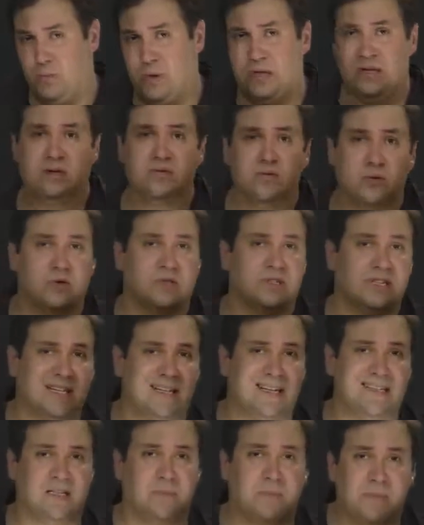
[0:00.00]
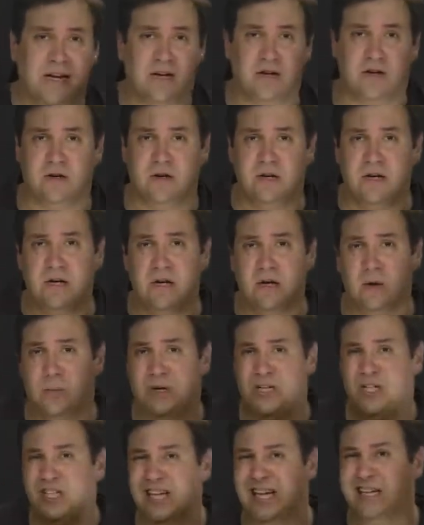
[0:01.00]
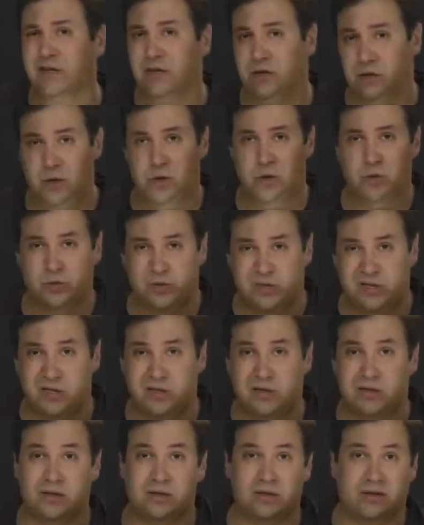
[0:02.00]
Well, of course, it doesn't matter which letter you use